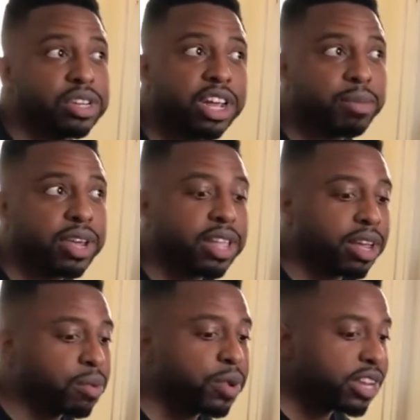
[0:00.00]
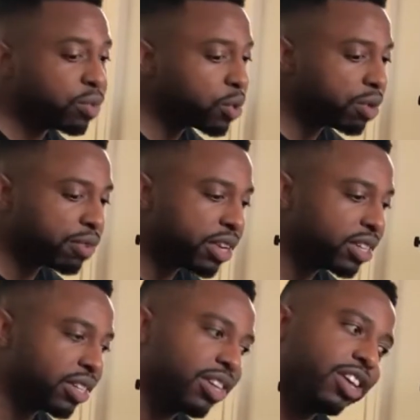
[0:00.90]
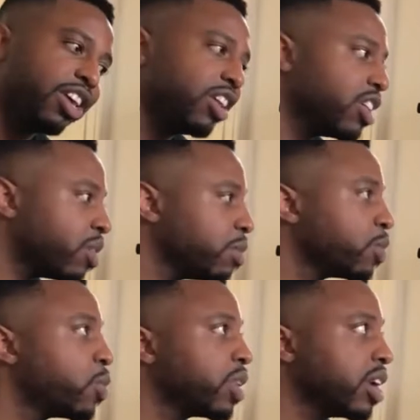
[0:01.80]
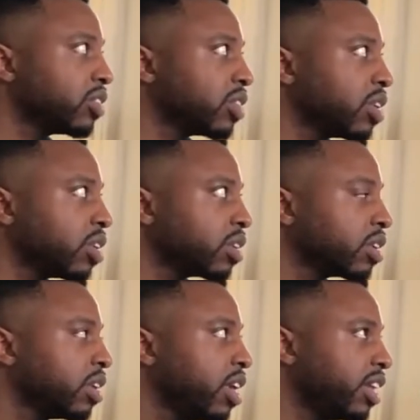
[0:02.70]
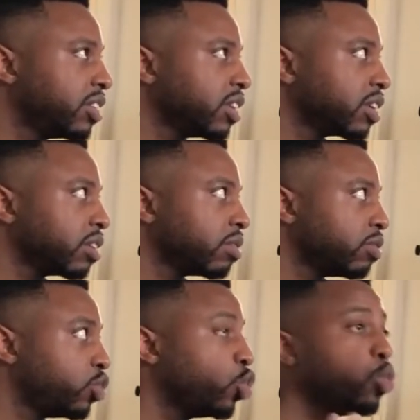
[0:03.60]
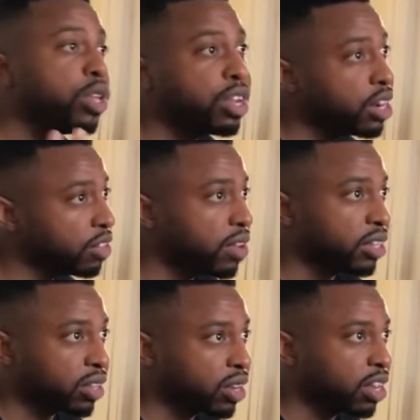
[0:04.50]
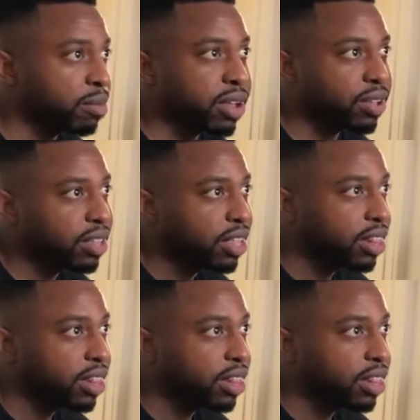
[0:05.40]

You know what I mean? Like when we did Royal Flush, dog, we recorded that song. It took 2 years for that song to come out.